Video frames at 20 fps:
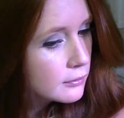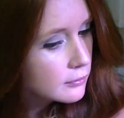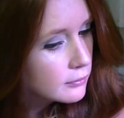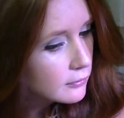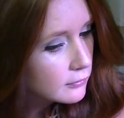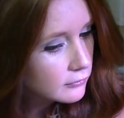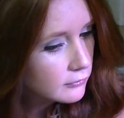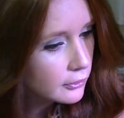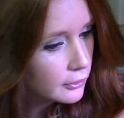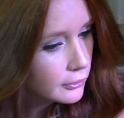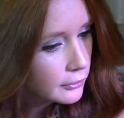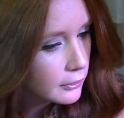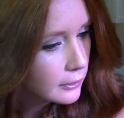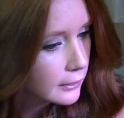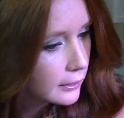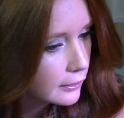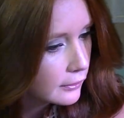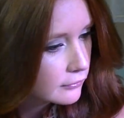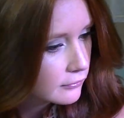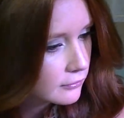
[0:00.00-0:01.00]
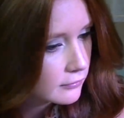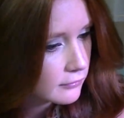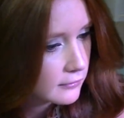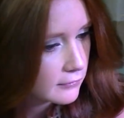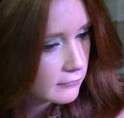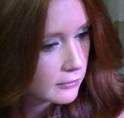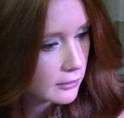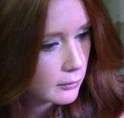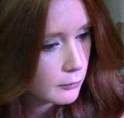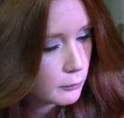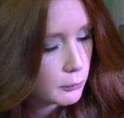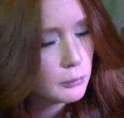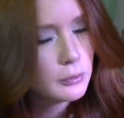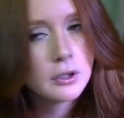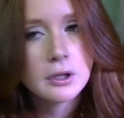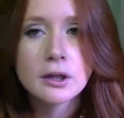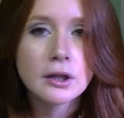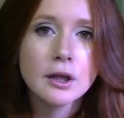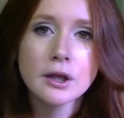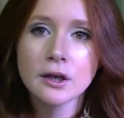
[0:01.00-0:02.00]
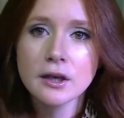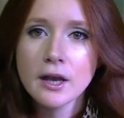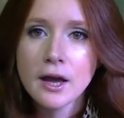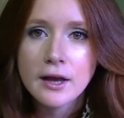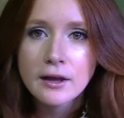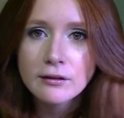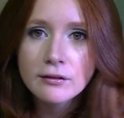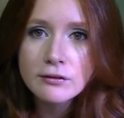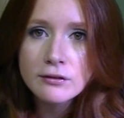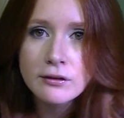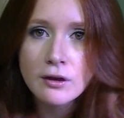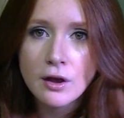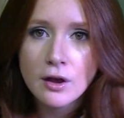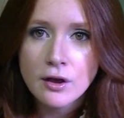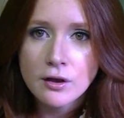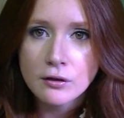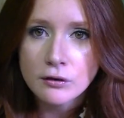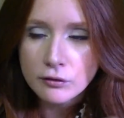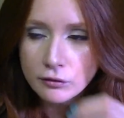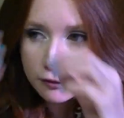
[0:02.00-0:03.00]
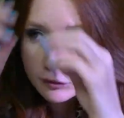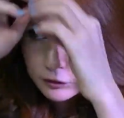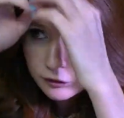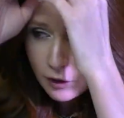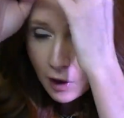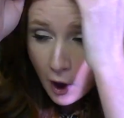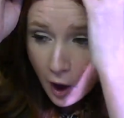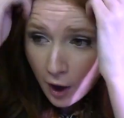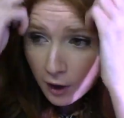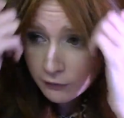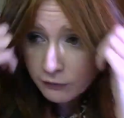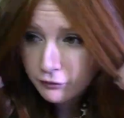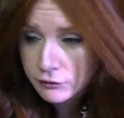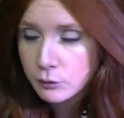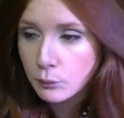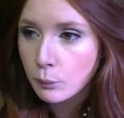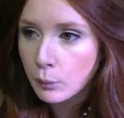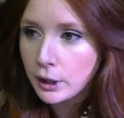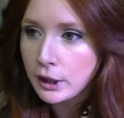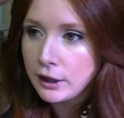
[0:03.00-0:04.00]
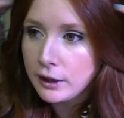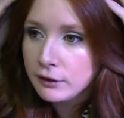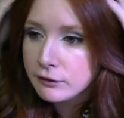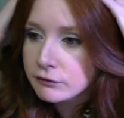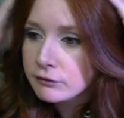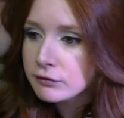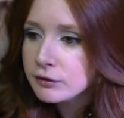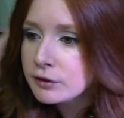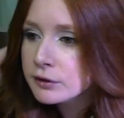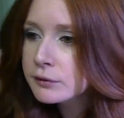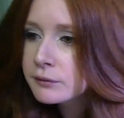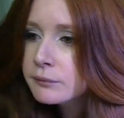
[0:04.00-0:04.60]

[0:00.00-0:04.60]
This curling iron just gives it a really nice soft wave.